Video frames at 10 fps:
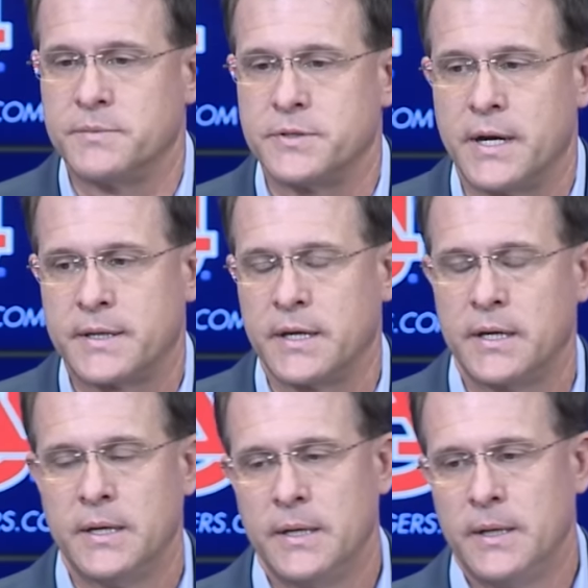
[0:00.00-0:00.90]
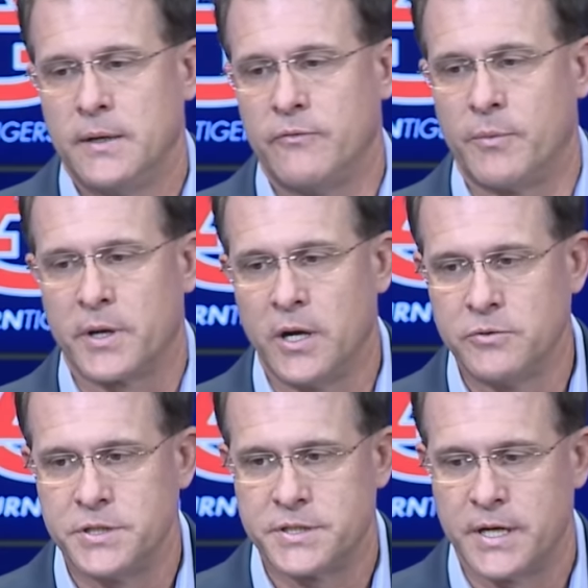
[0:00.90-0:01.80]
So I think from a
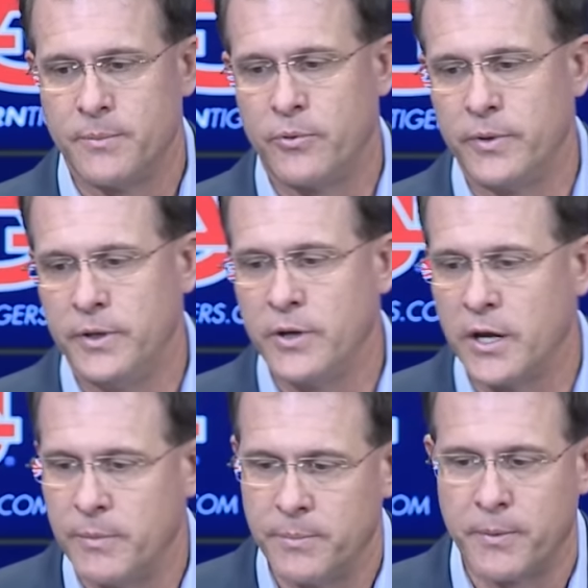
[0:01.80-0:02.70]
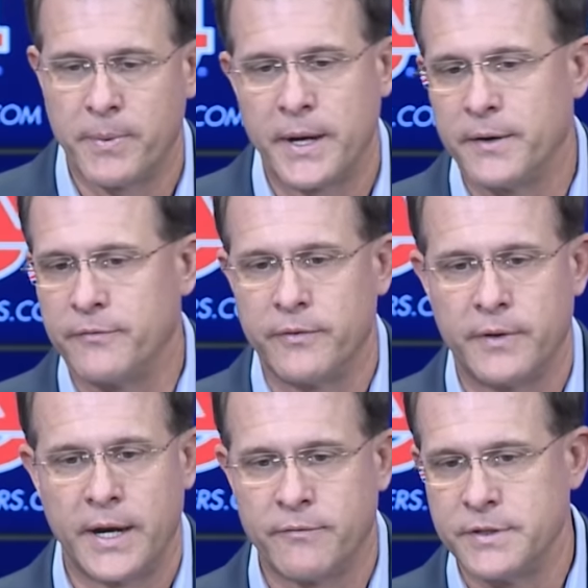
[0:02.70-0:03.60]
coach's standpoint, you got to be prepared
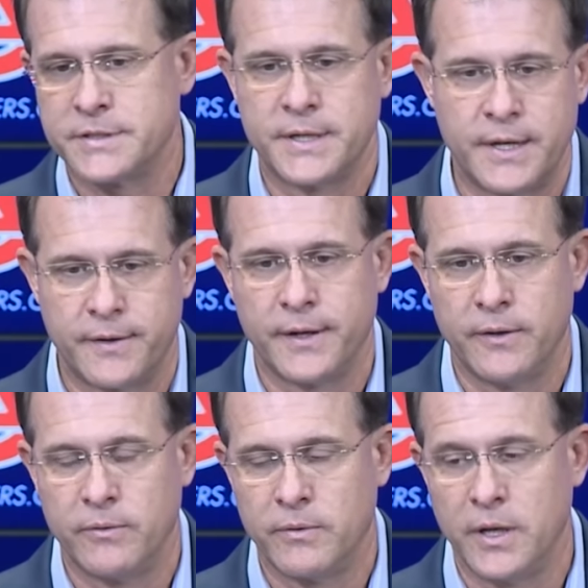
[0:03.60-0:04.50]
for every scenario,